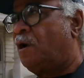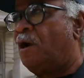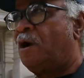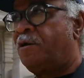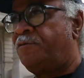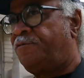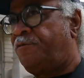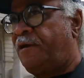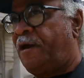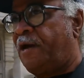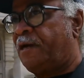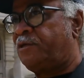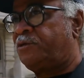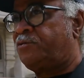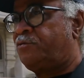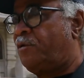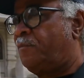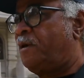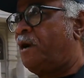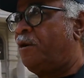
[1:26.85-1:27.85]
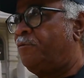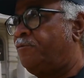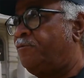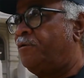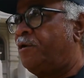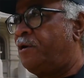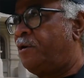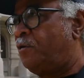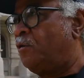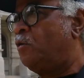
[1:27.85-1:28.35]
artifacts from our
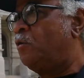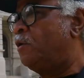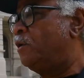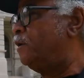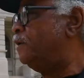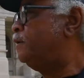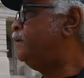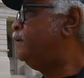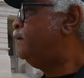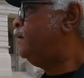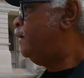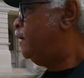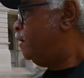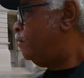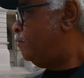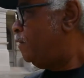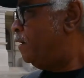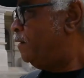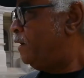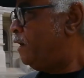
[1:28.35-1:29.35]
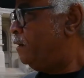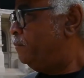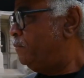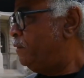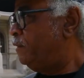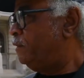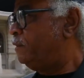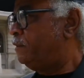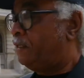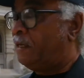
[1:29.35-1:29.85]
front door and around our
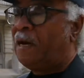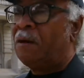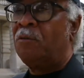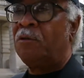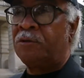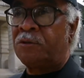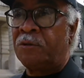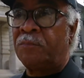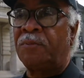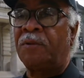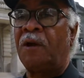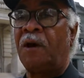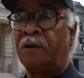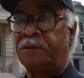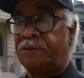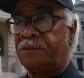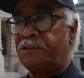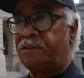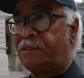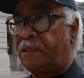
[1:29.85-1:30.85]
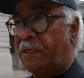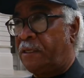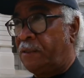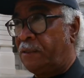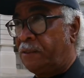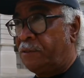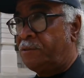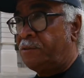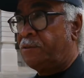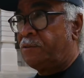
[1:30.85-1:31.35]
building. And I want to applaud the state.
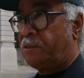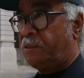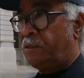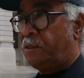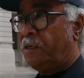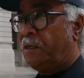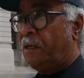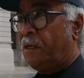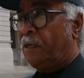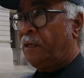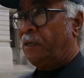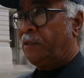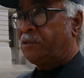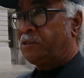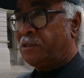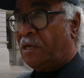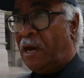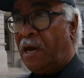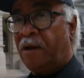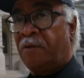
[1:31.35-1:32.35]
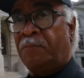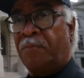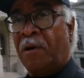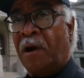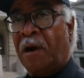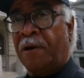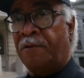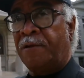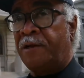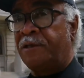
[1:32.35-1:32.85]
This is a sign of
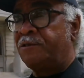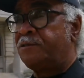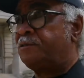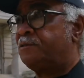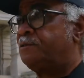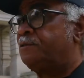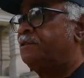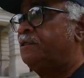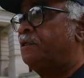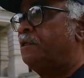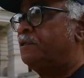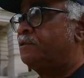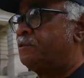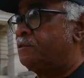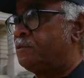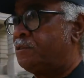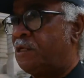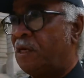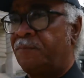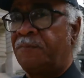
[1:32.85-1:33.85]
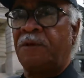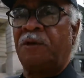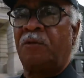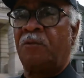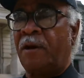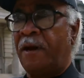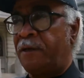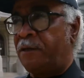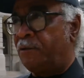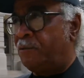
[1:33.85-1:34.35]
progress. It's a step in the
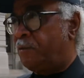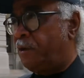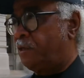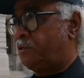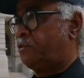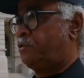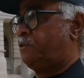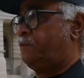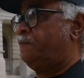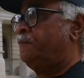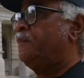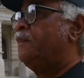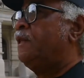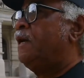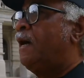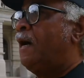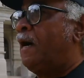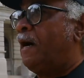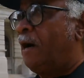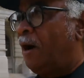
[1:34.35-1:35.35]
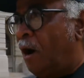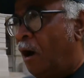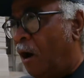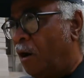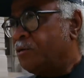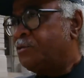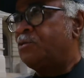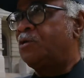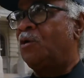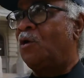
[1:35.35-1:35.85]
right direction. I
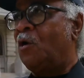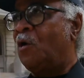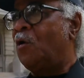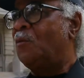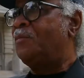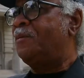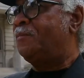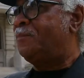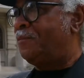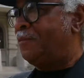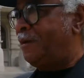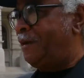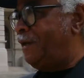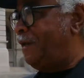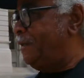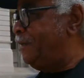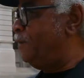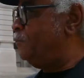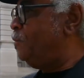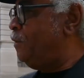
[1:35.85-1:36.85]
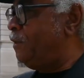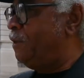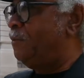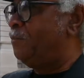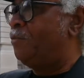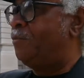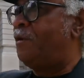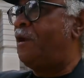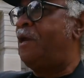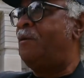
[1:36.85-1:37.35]
also hope and pray that we
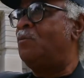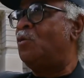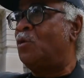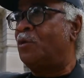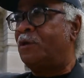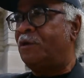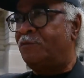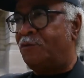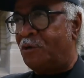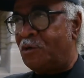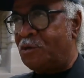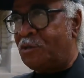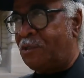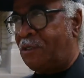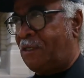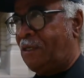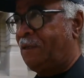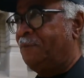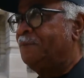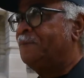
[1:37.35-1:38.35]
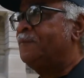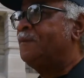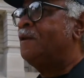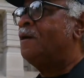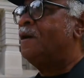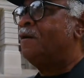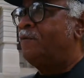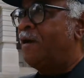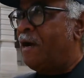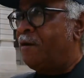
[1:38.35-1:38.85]
can bring more diversity
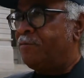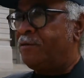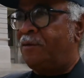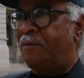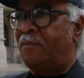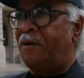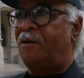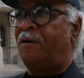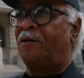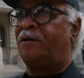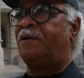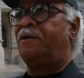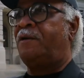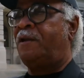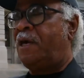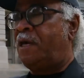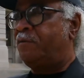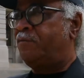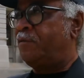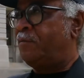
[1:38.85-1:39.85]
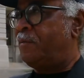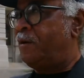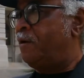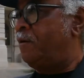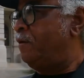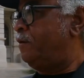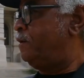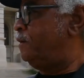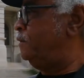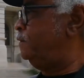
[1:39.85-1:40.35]
of African-American, Native
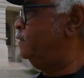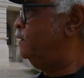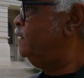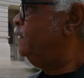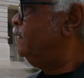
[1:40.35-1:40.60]
American,